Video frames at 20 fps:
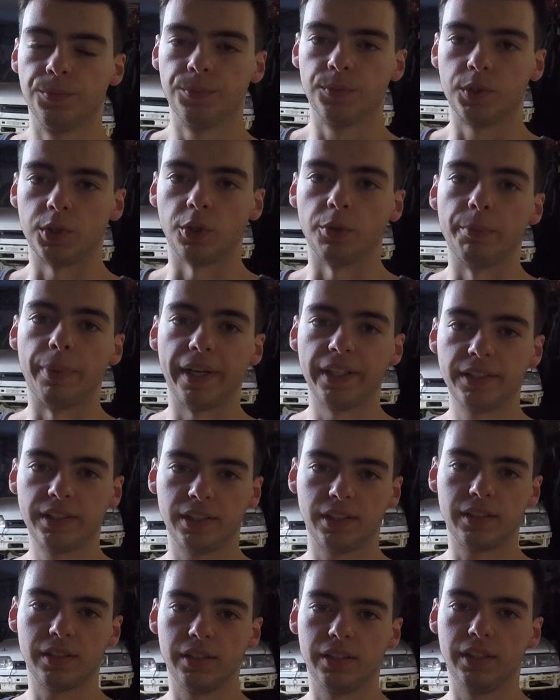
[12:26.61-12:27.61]
So
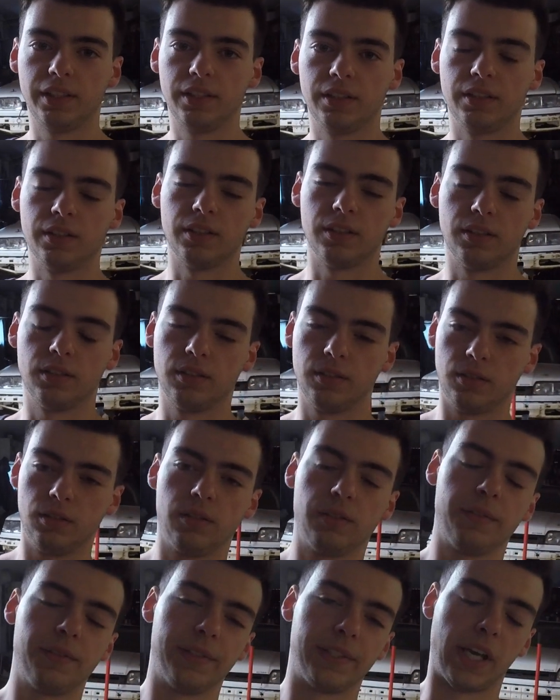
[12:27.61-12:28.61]
basically,
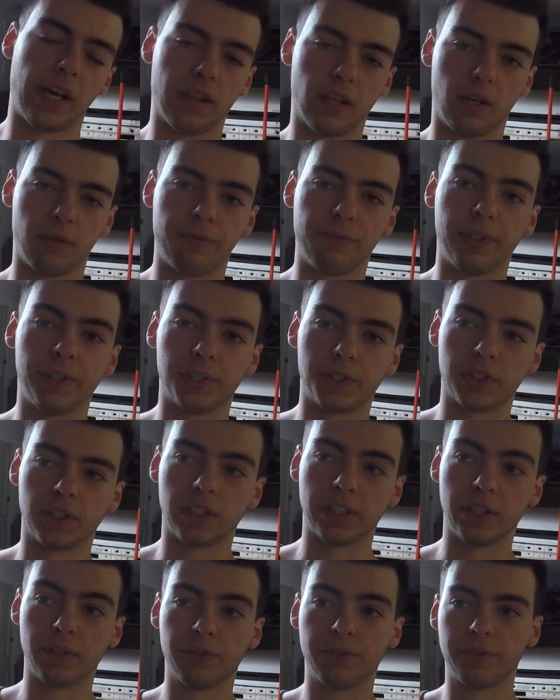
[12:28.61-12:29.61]
now that I've finished the
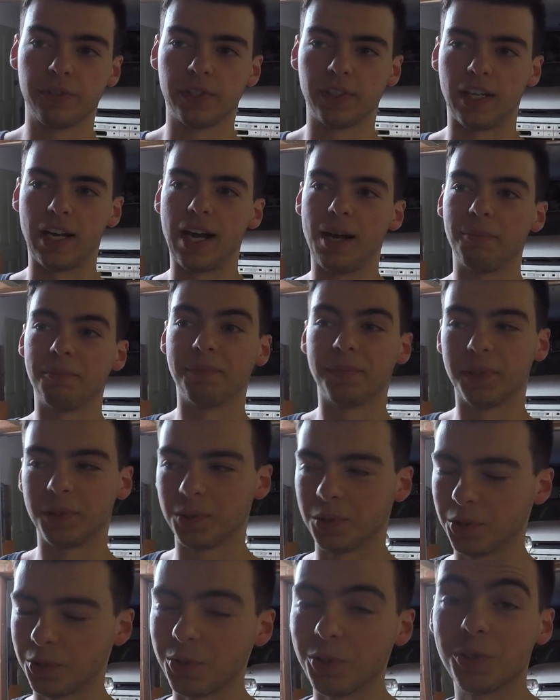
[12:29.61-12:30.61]
lift,
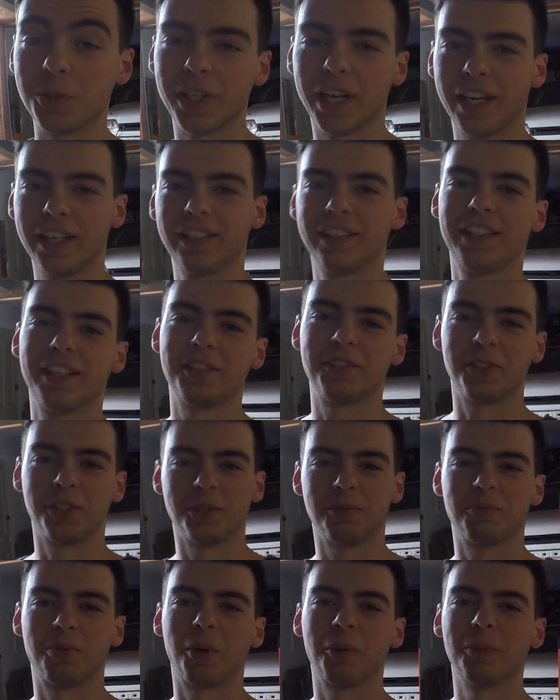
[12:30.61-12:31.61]
it's a new day. As you
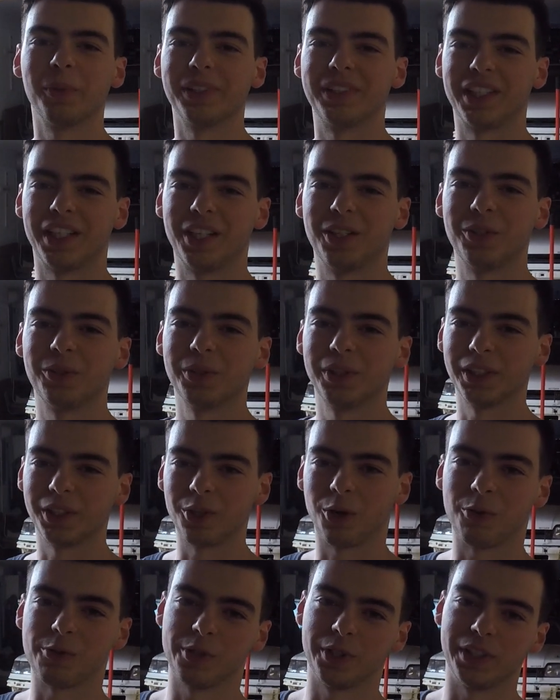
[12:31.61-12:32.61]
can probably tell, it
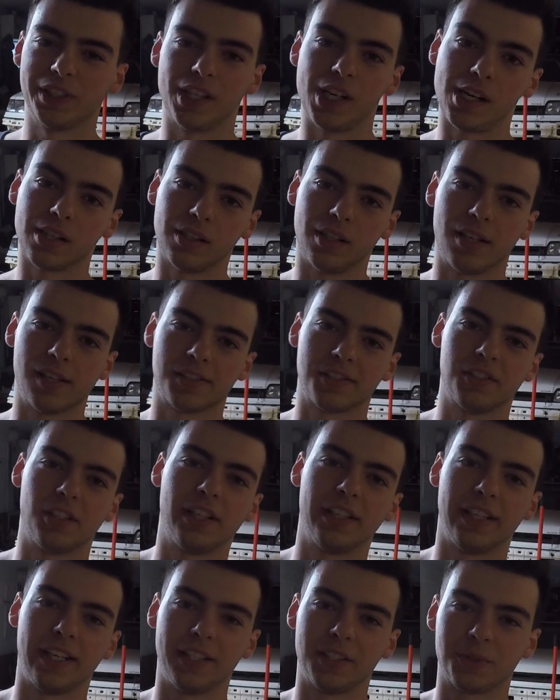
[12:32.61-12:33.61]
got really dark last
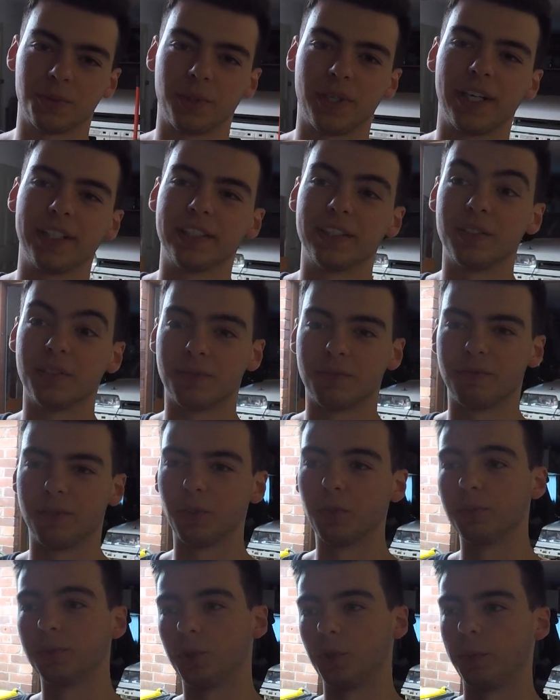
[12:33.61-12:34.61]
night, hence why I didn't
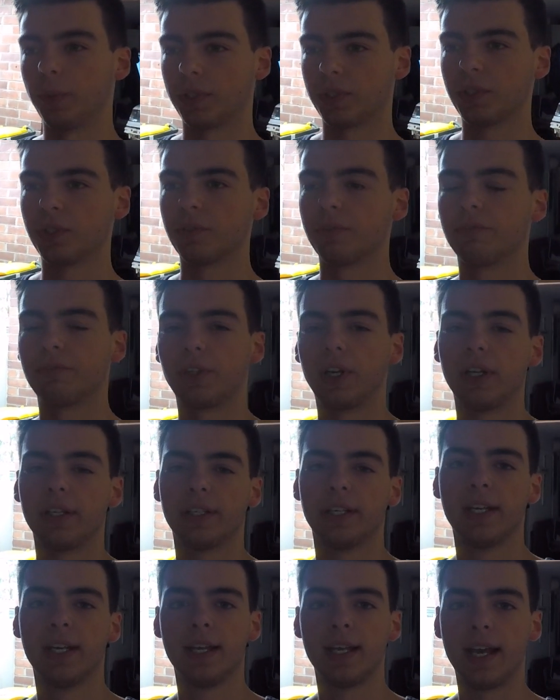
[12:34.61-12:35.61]
film too much of the
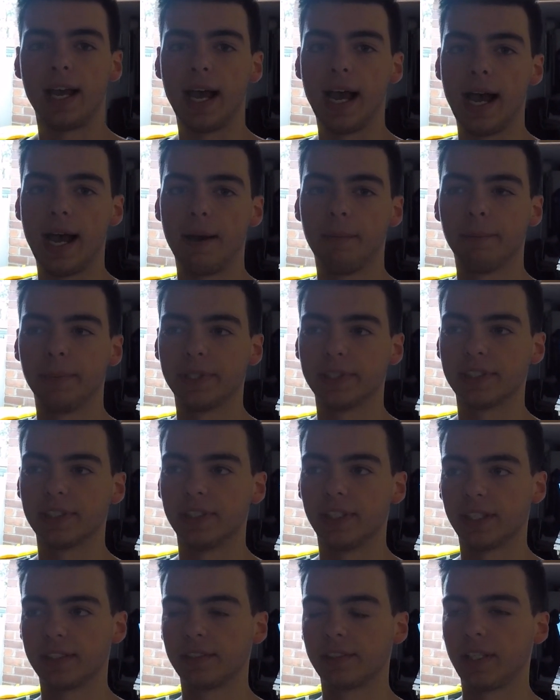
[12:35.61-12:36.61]
front. But it's the
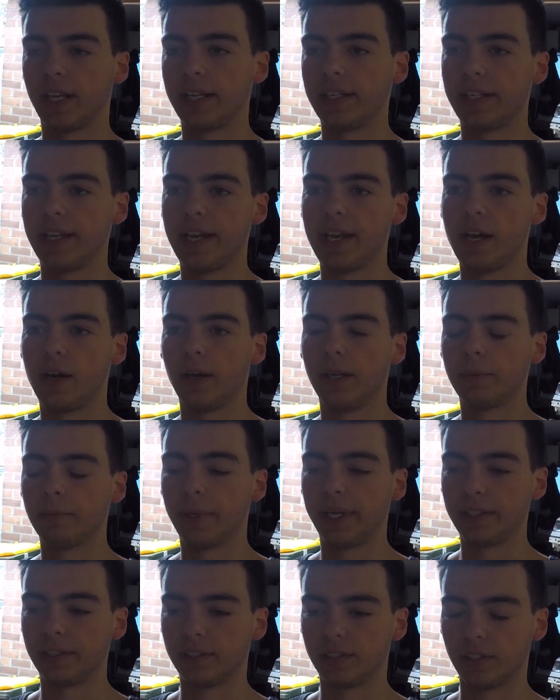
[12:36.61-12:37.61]
next day now, and
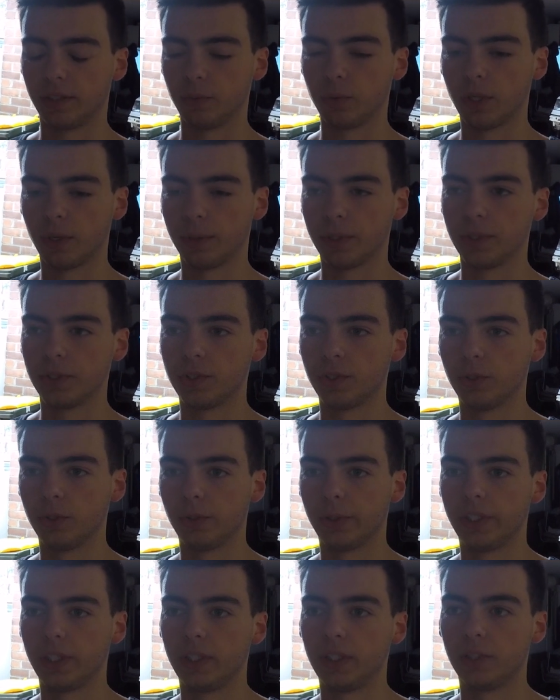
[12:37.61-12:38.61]
basically what I'm going to do
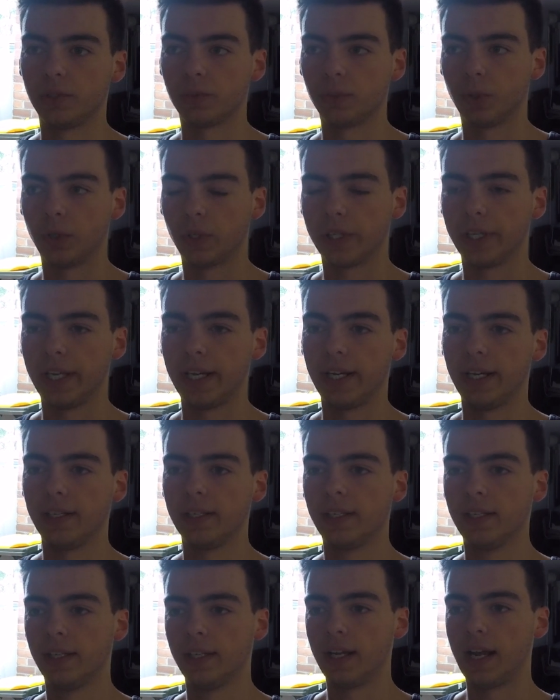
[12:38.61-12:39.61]
is work
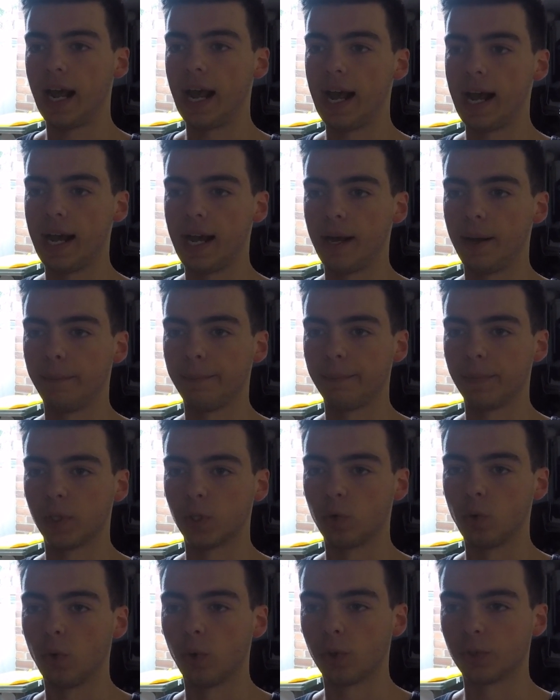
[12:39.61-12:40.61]
out the
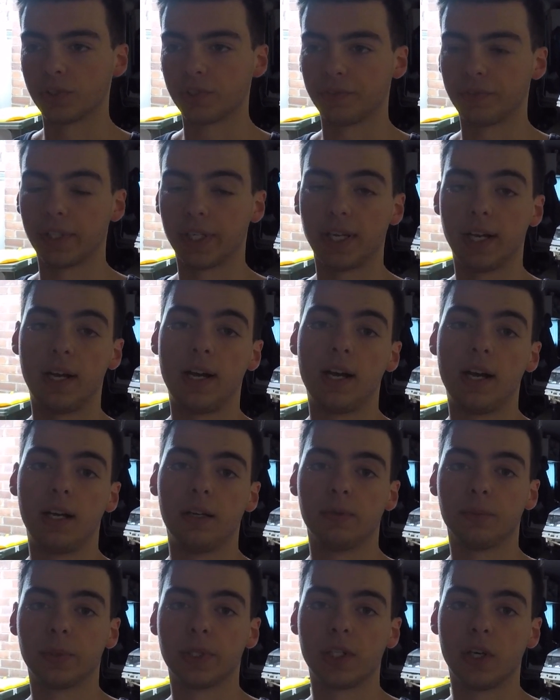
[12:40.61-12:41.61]
corners of the
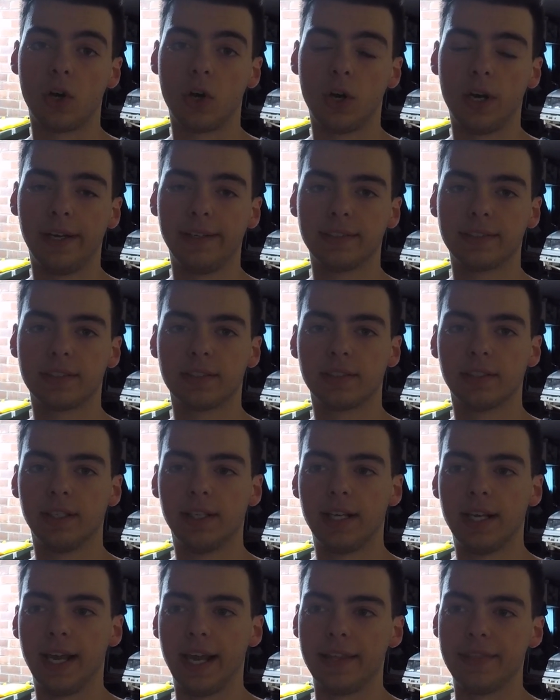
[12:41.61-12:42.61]
car with the heights,
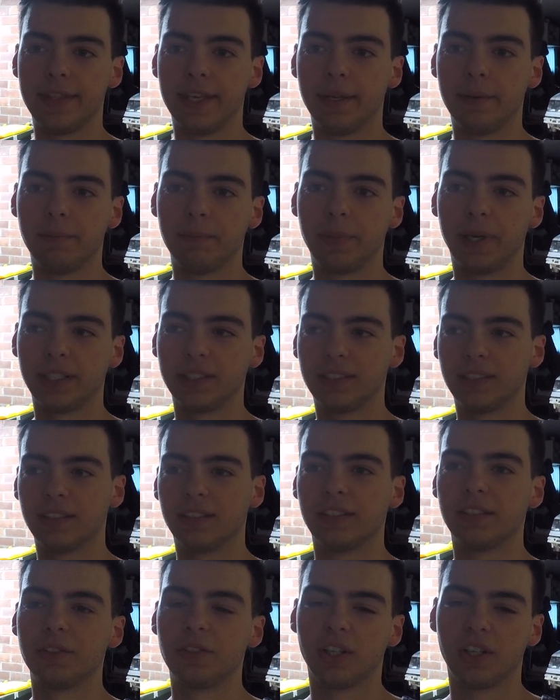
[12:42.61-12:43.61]
and then
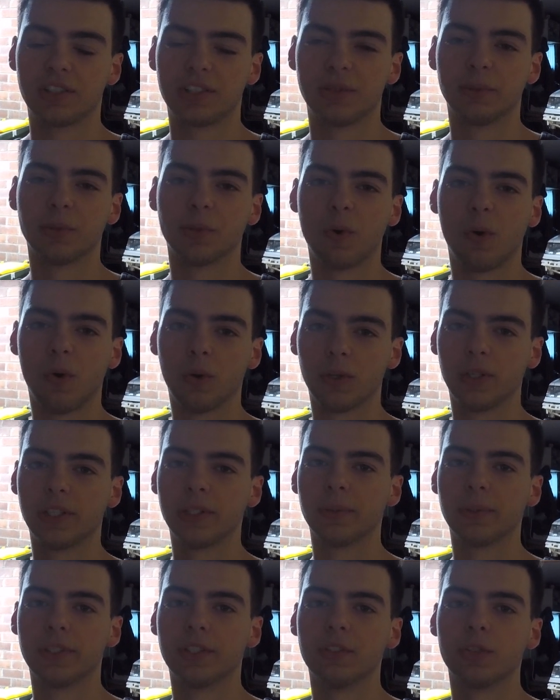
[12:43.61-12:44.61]
basically adjust them accordingly
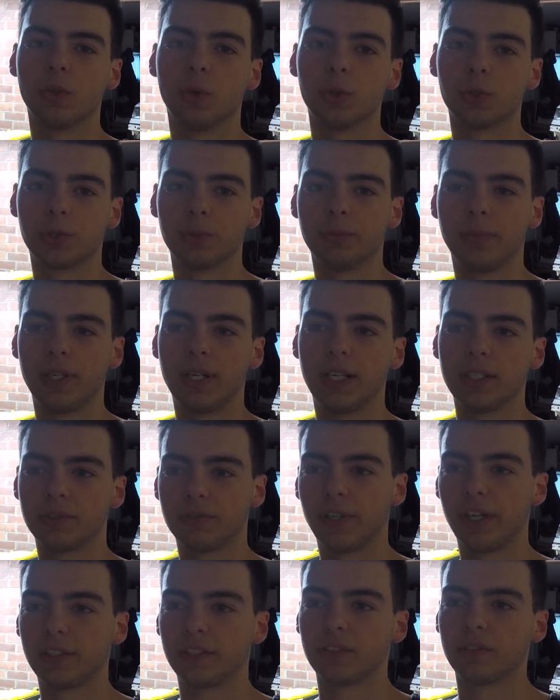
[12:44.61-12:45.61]
with torsion bars,
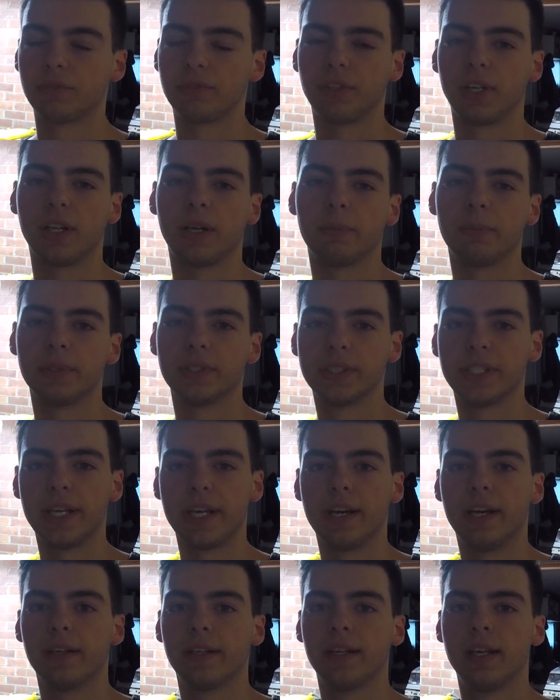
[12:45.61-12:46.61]
raising the front up and
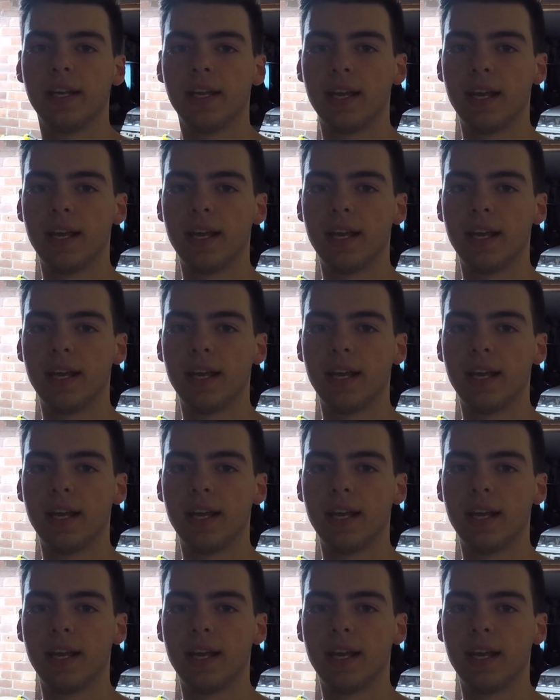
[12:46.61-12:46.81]
down.